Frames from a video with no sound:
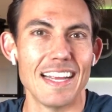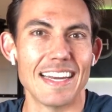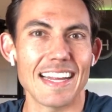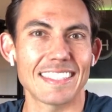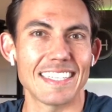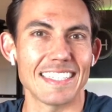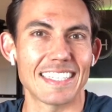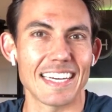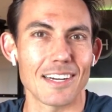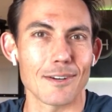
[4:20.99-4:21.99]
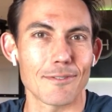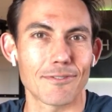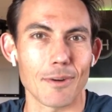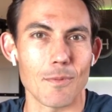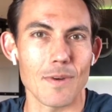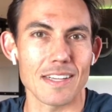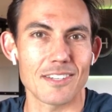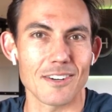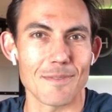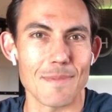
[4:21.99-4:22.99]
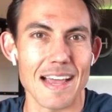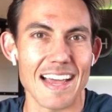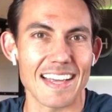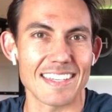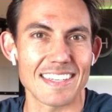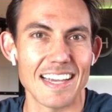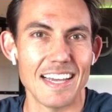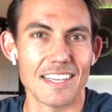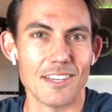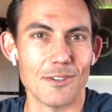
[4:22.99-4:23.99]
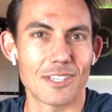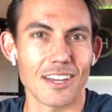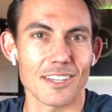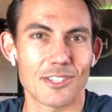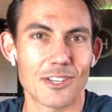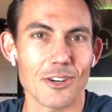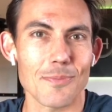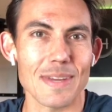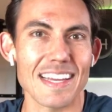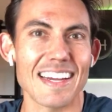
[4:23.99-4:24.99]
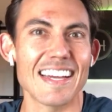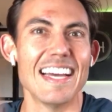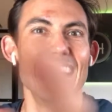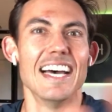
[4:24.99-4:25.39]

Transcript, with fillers: Nancy's here from Western Mass, Utah, Serbia.